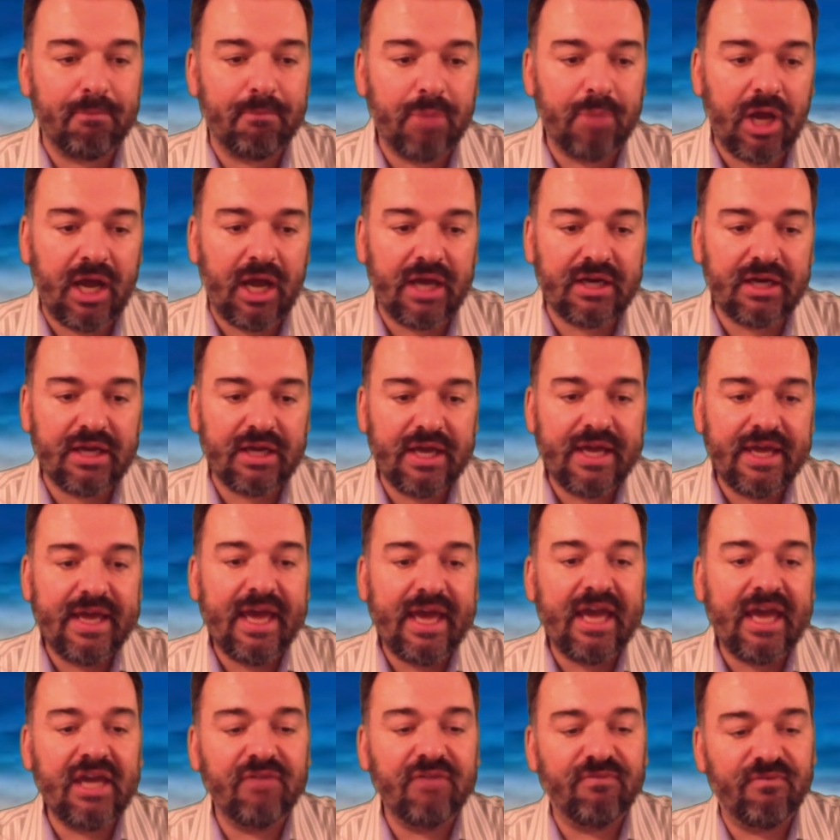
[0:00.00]
But
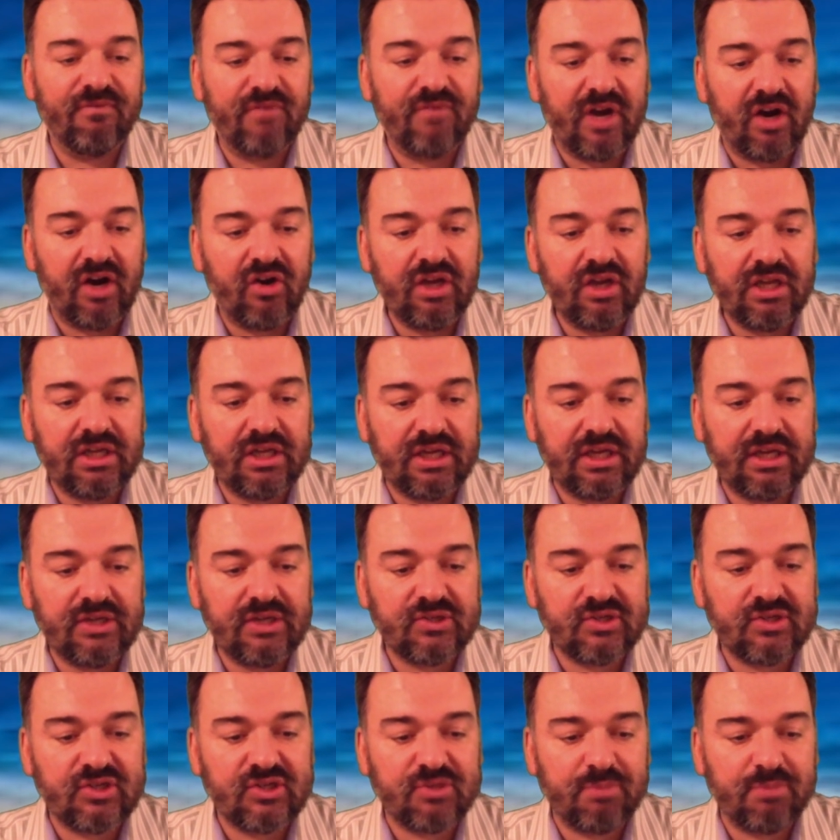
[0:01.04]
a very key
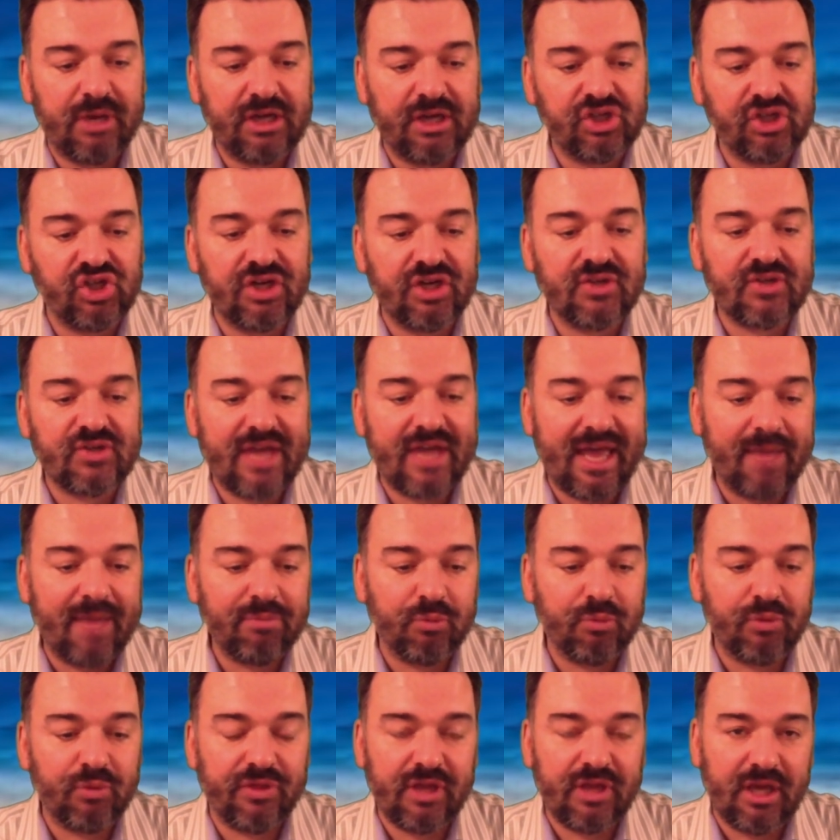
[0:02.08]
suspension has happened
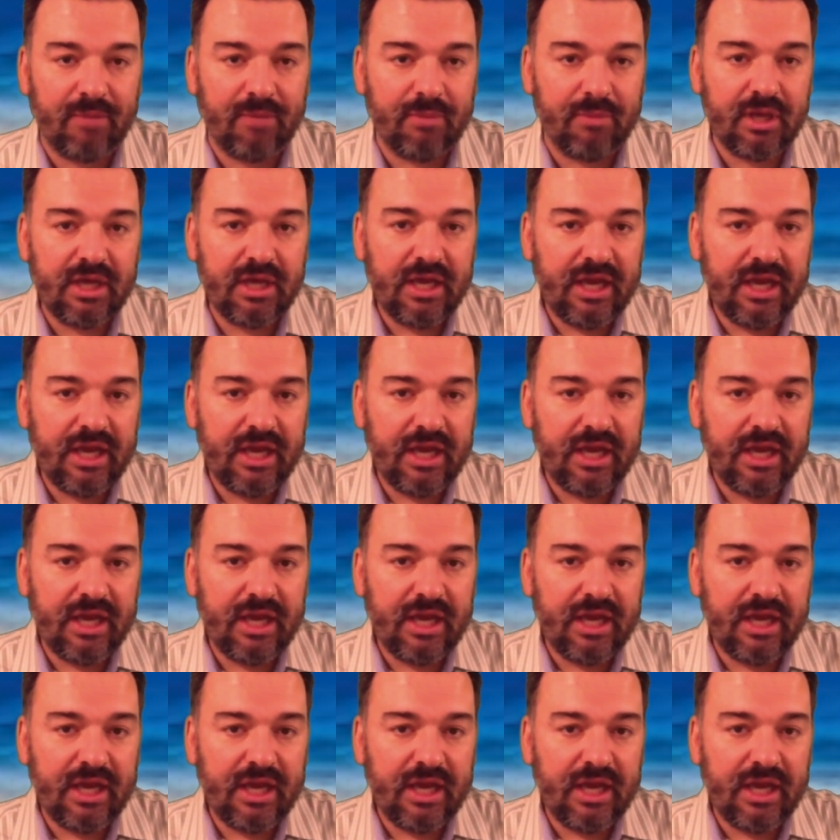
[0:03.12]
with him.